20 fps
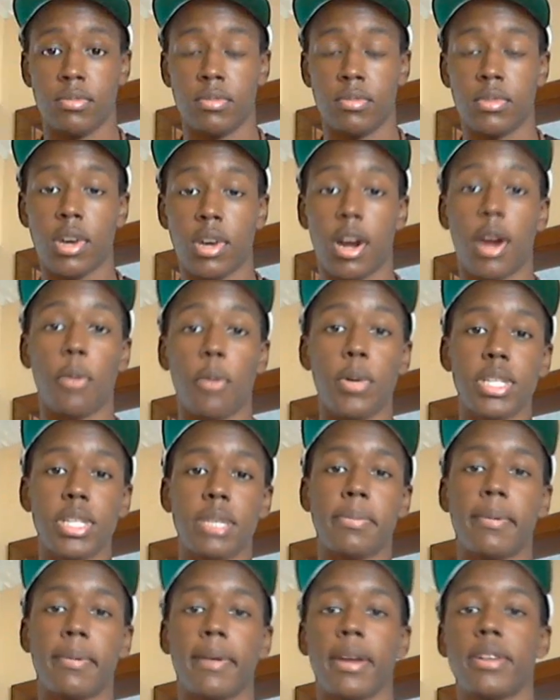Alright, what's
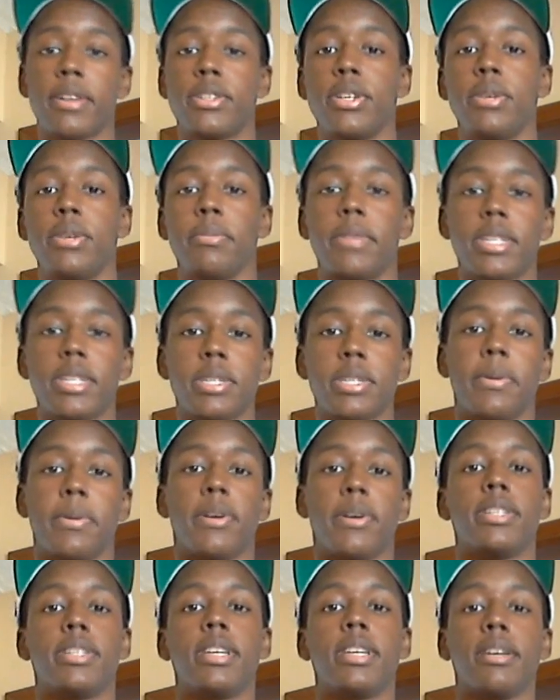up everyone YouTube? This is
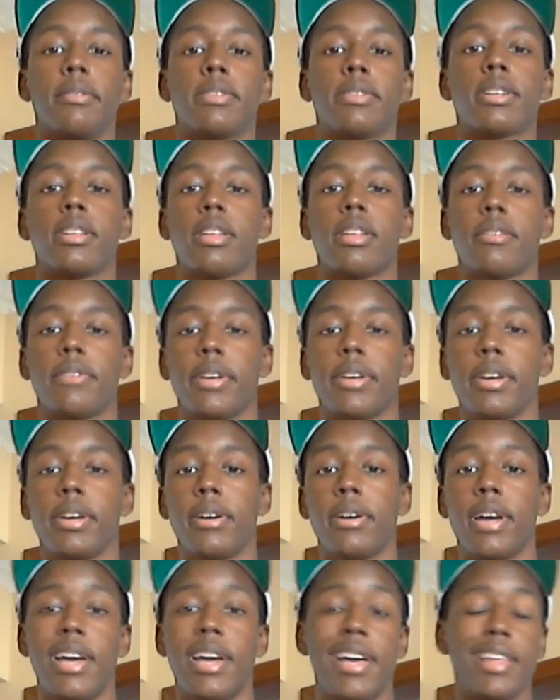Boyle C. Country in the
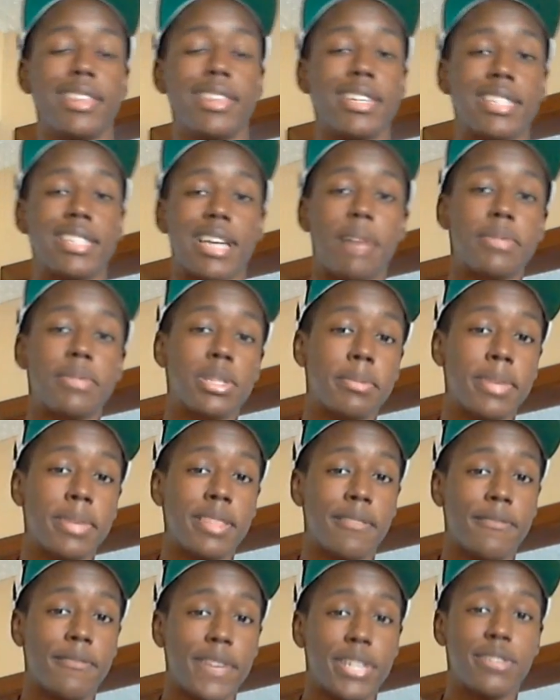video. This time it's going to
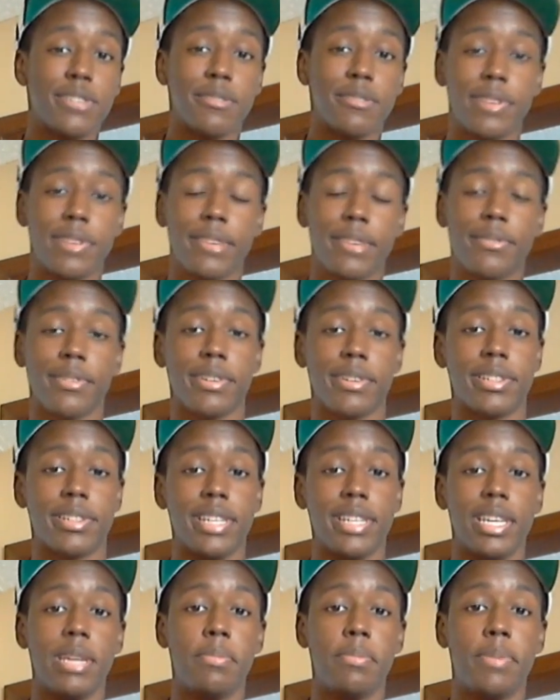be the featured fit for the
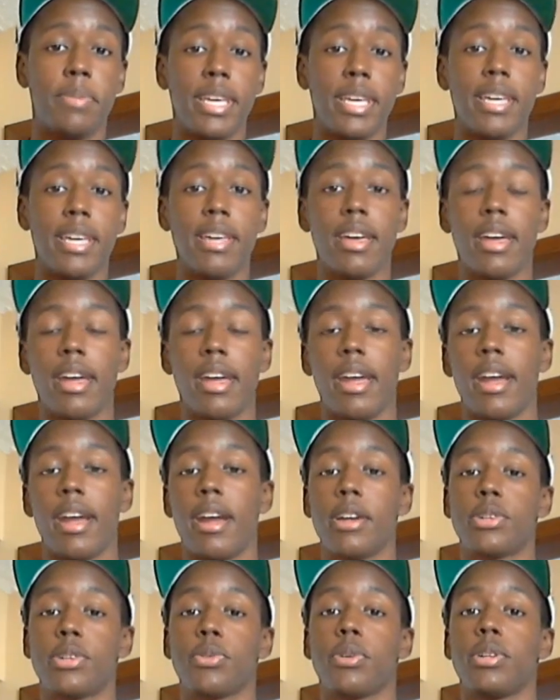CDP
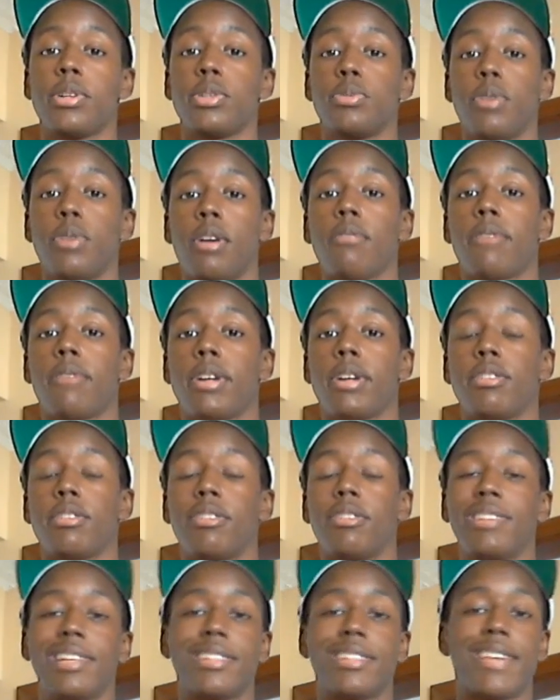Air Jordan 12
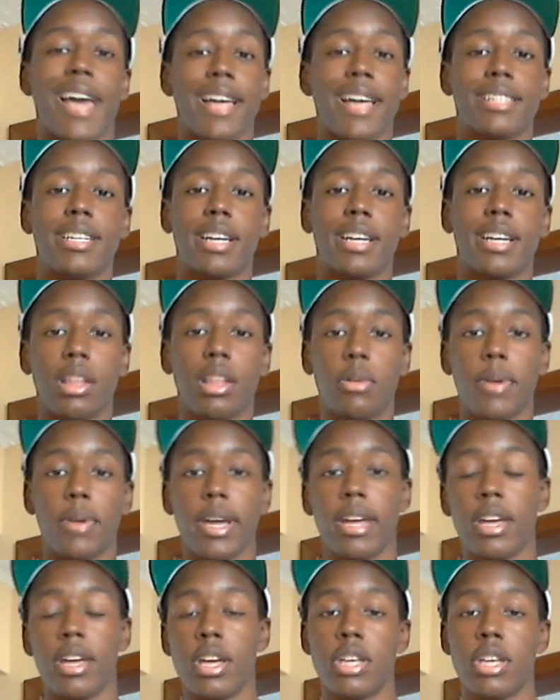Retro in the Taxi
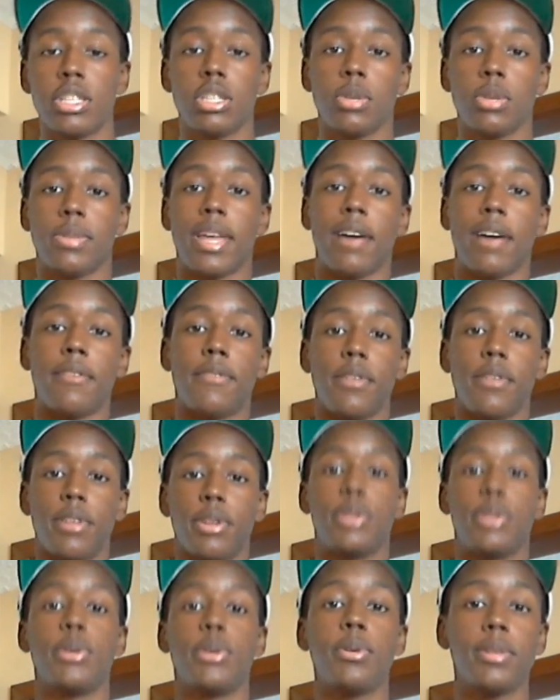colorway. So without further
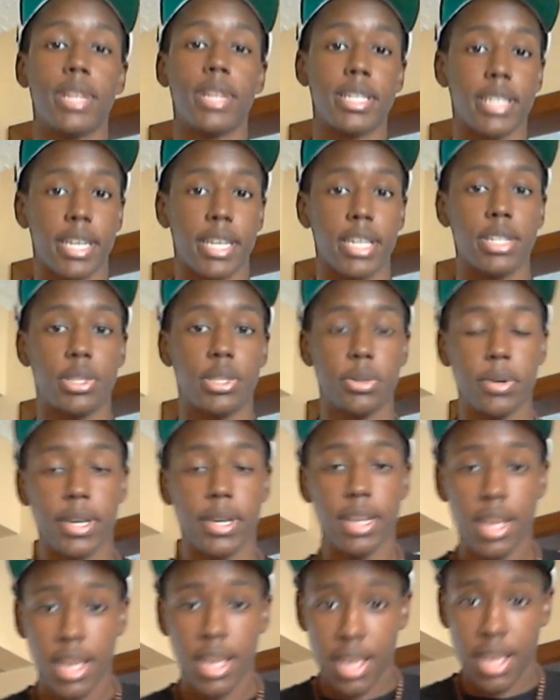ado, let's get into
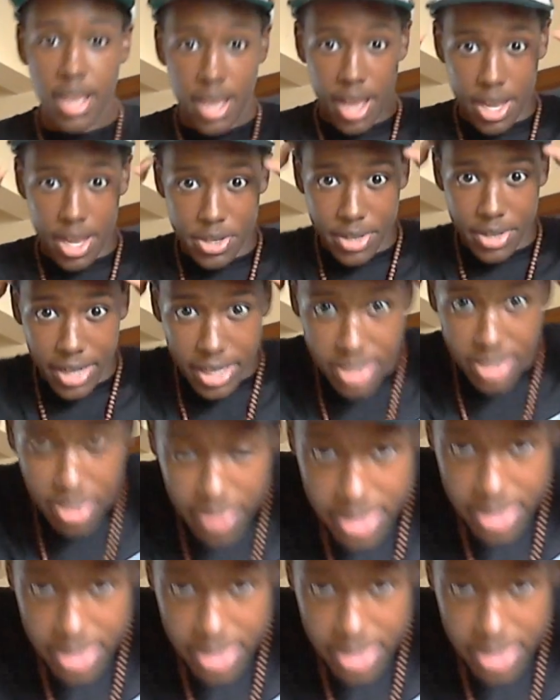it. As you guys always